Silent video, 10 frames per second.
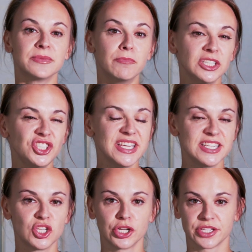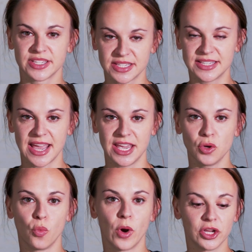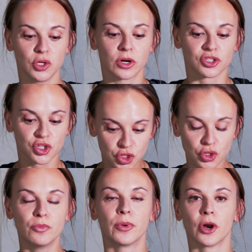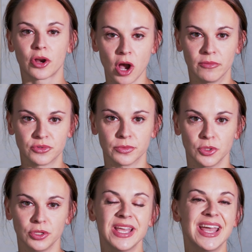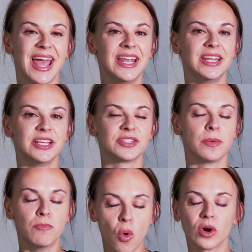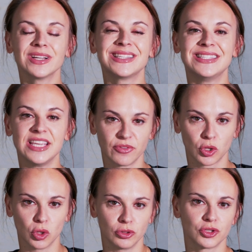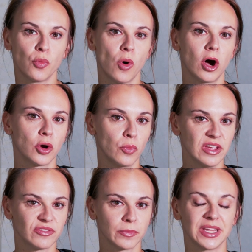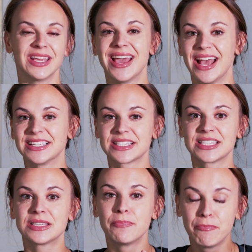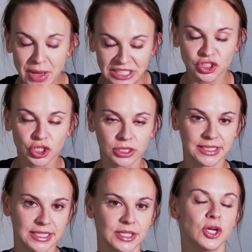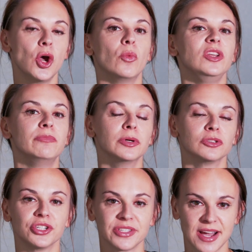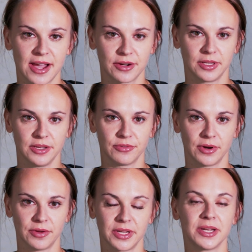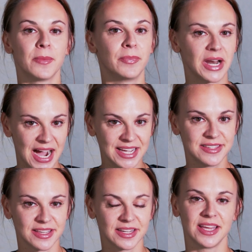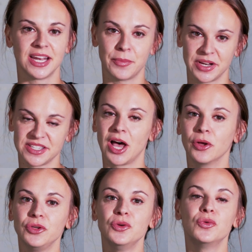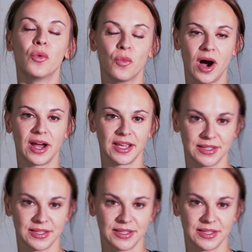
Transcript: much easier to stay where you are super comfortable, and it is more difficult to walk away from it, especially when you built your entire life around it. But I did it, and I'm gonna tell you why.